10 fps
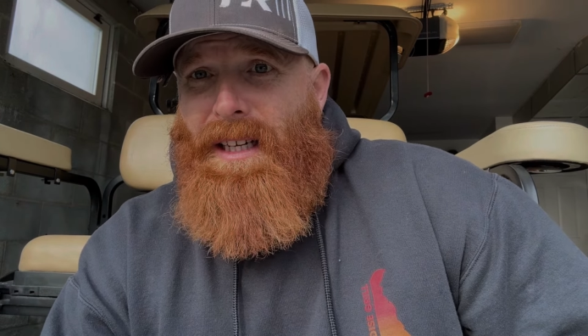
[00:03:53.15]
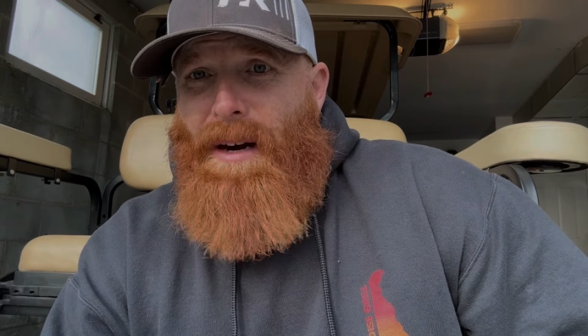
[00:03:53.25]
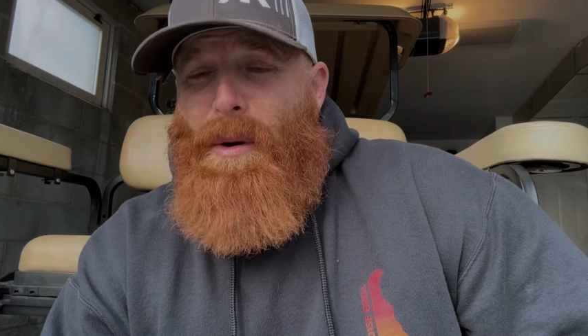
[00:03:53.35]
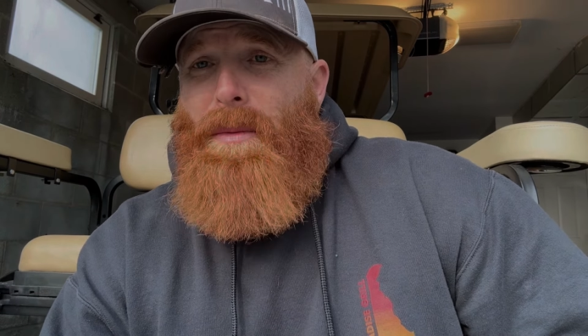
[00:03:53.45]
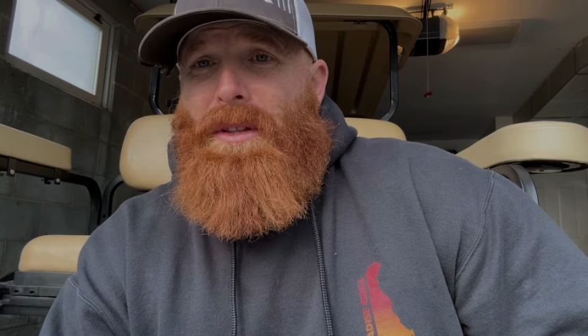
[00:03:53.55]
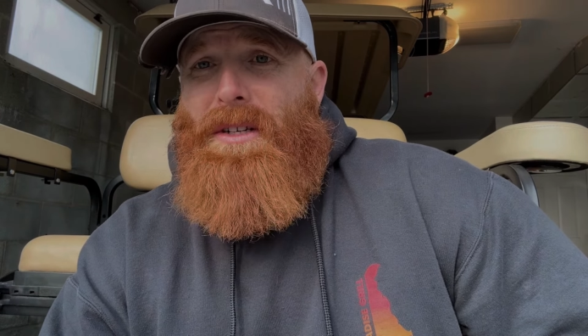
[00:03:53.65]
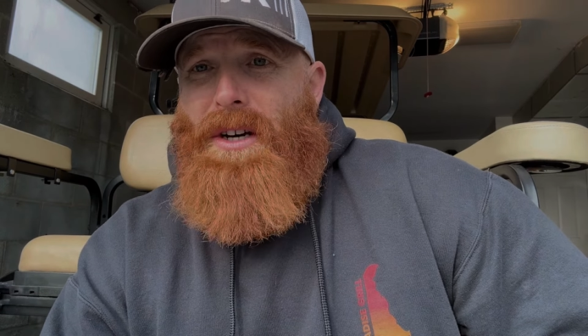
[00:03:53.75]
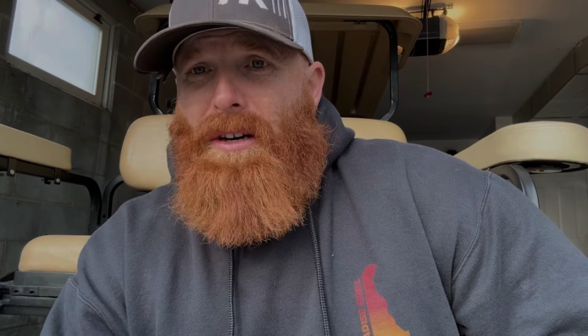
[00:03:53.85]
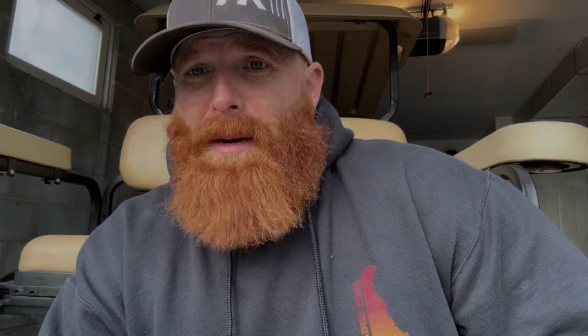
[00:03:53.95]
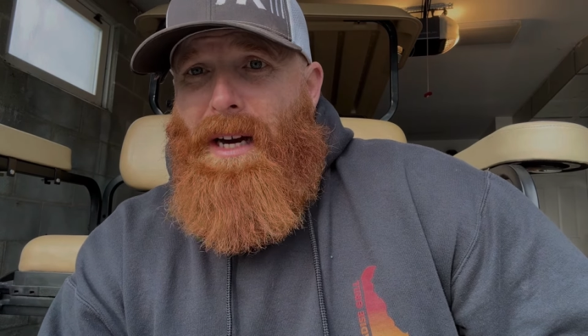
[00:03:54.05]
I went with the
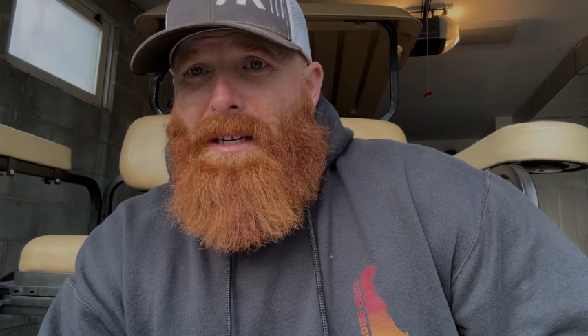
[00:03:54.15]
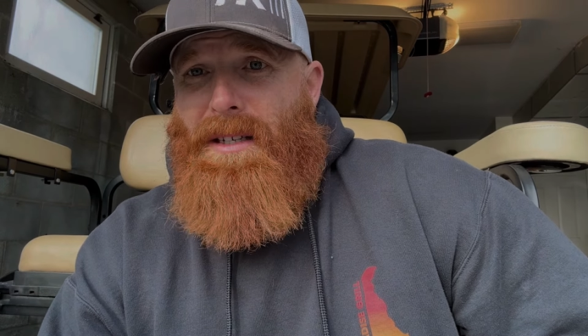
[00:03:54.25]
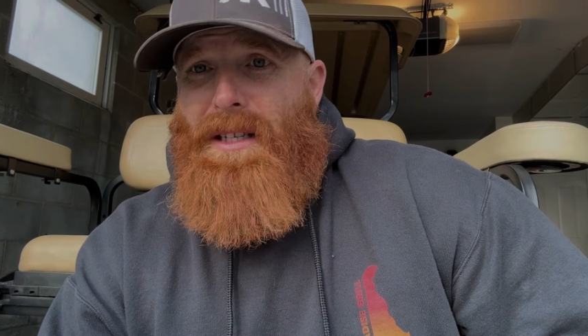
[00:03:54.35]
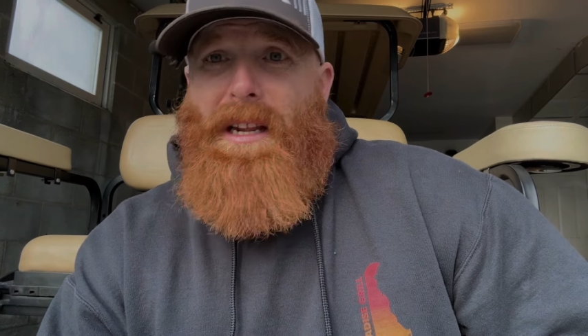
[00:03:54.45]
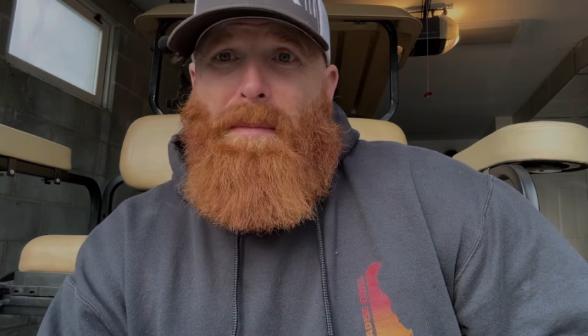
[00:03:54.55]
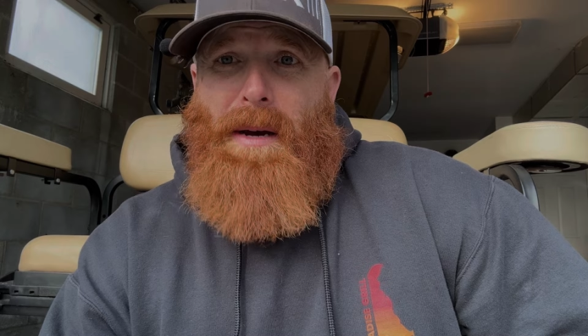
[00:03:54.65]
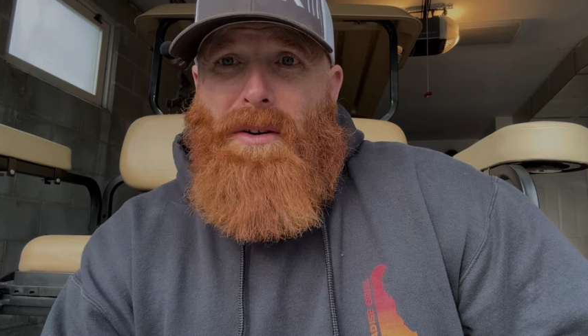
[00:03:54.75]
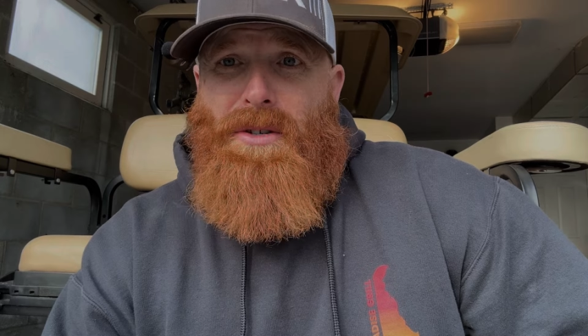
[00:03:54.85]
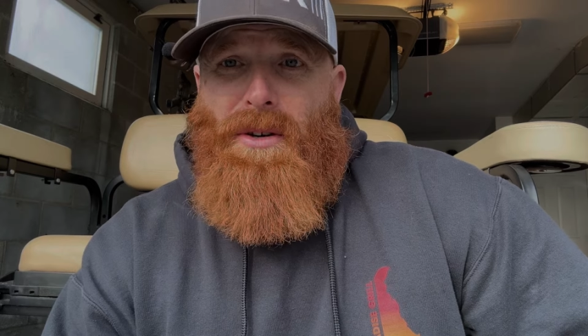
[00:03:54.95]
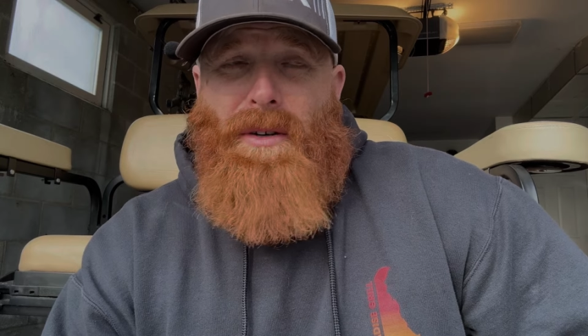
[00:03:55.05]
Duramax instead of the
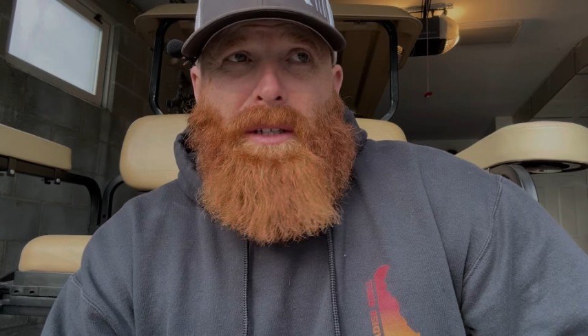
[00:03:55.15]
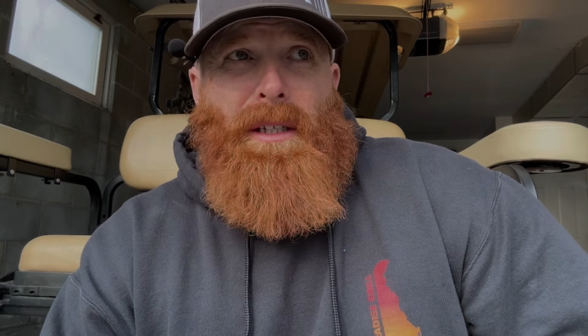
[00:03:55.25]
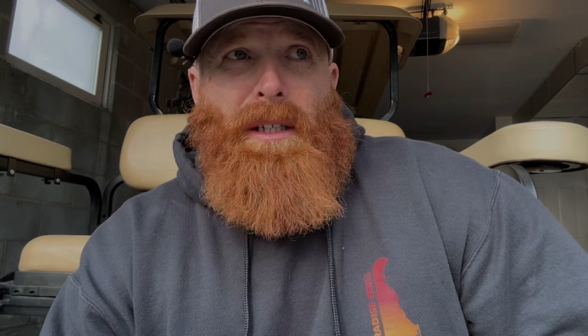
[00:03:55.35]
Power Stroke,